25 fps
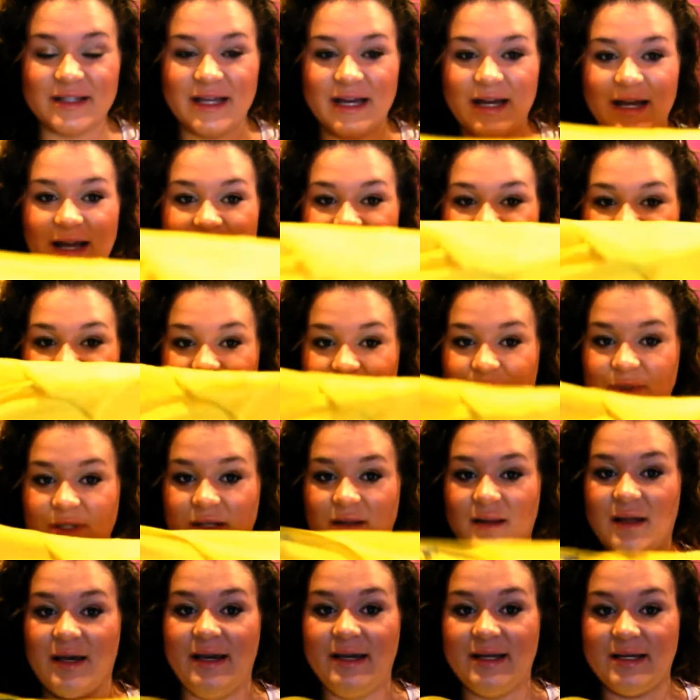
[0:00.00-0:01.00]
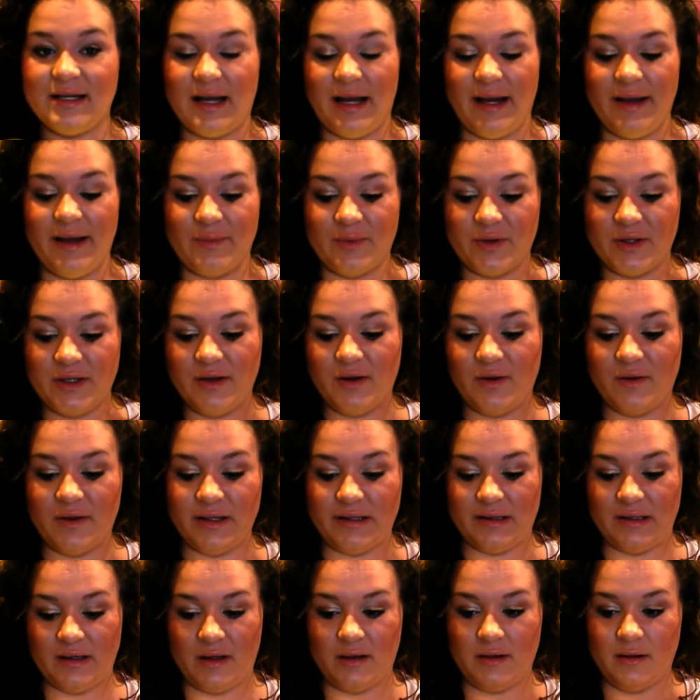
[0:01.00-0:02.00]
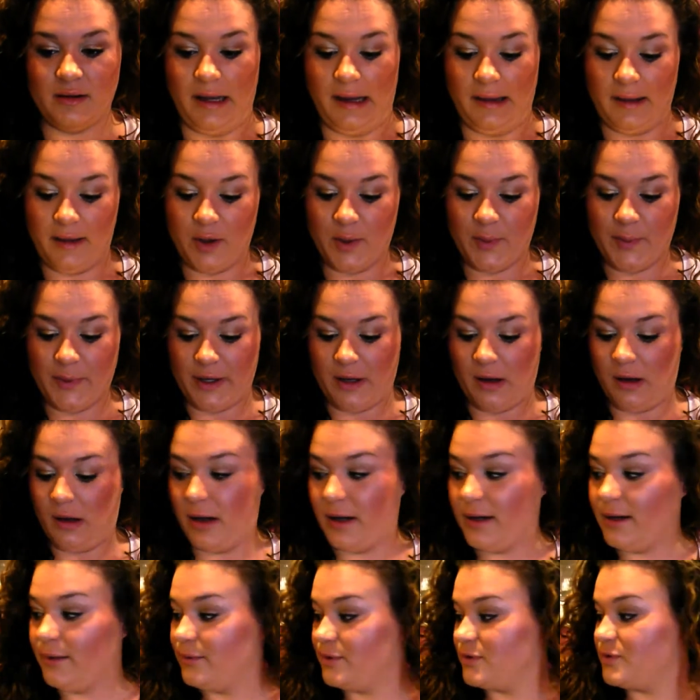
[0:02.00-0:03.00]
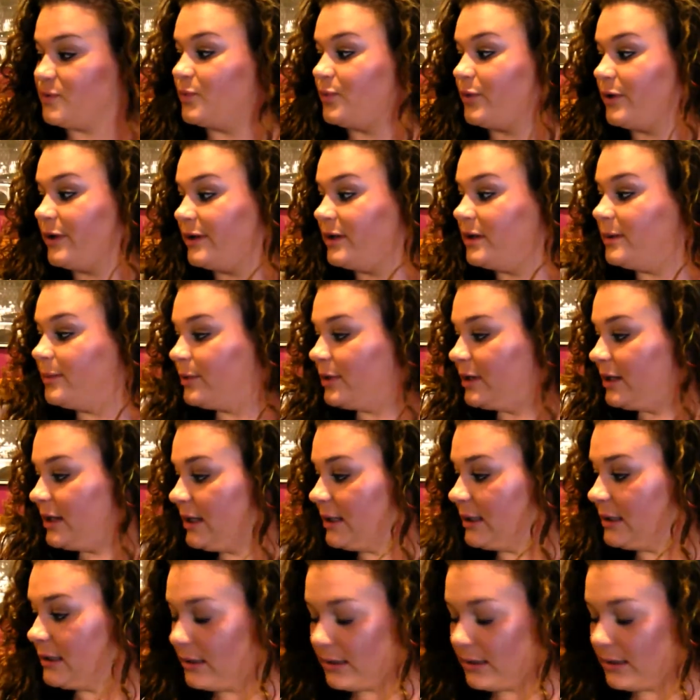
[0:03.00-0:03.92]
that I actually really like. I really don't like the color yellow, but on it was really pretty.